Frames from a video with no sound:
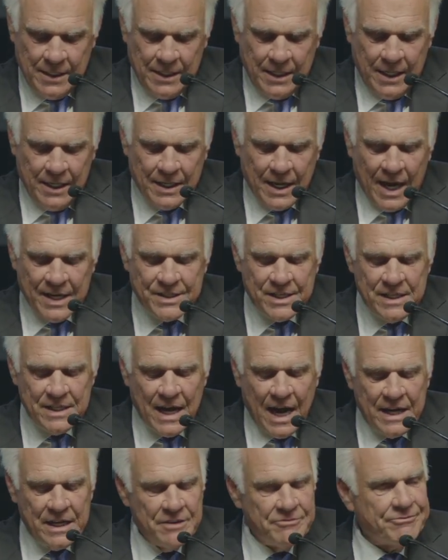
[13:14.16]
In
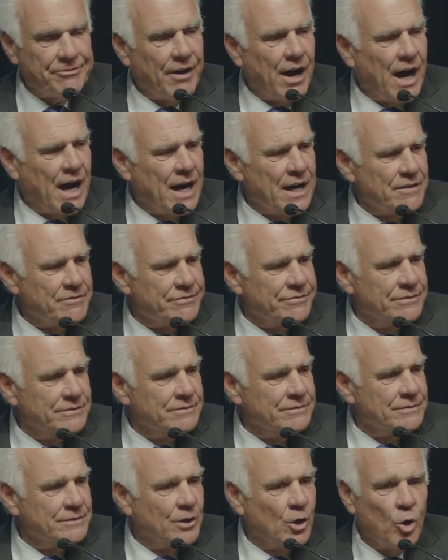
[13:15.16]
1995,
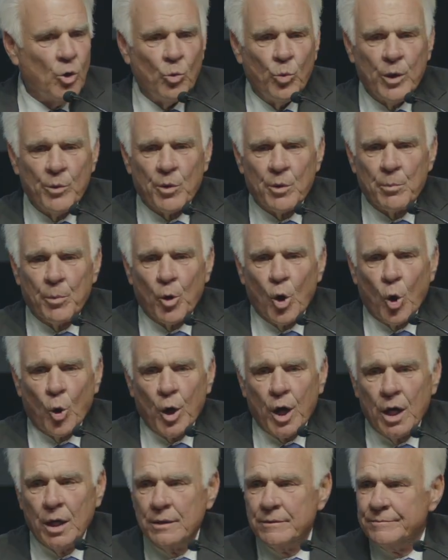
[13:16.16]
we were
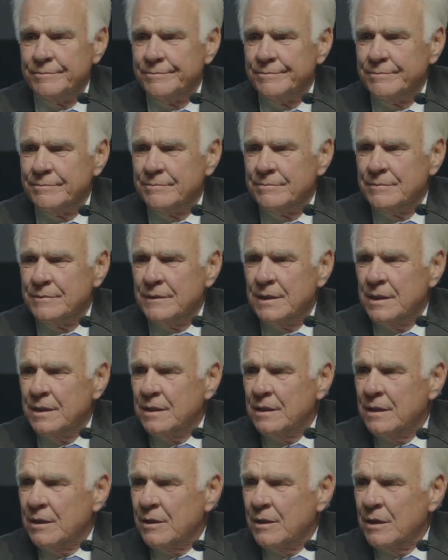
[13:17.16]
broke.
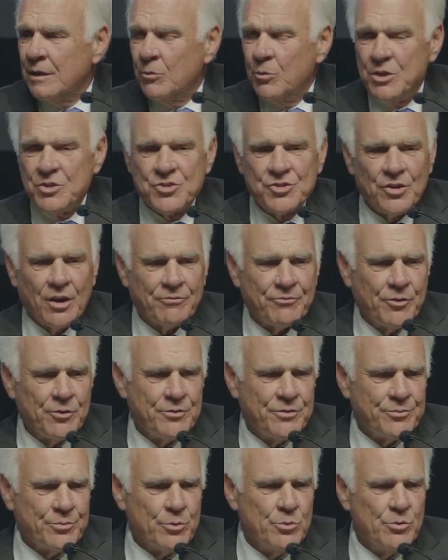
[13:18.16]
We'd suffered
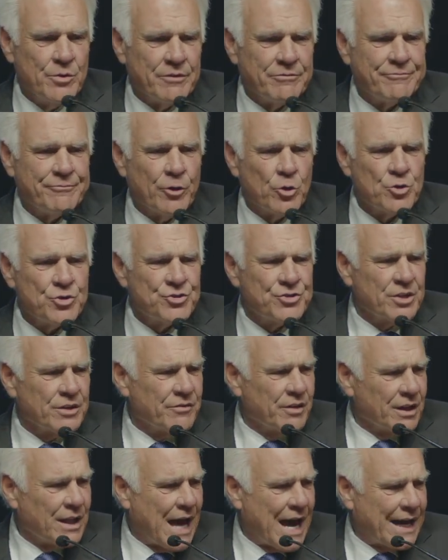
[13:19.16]
through the first of
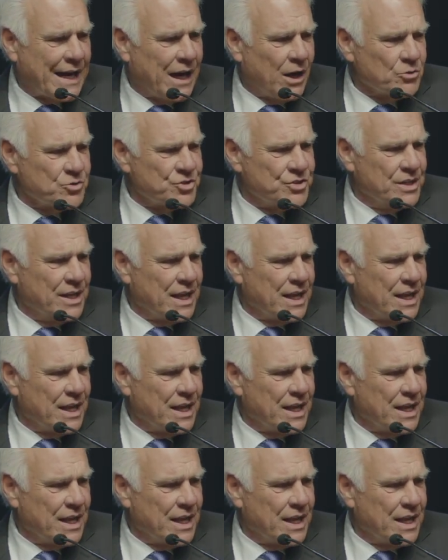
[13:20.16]
the lockouts in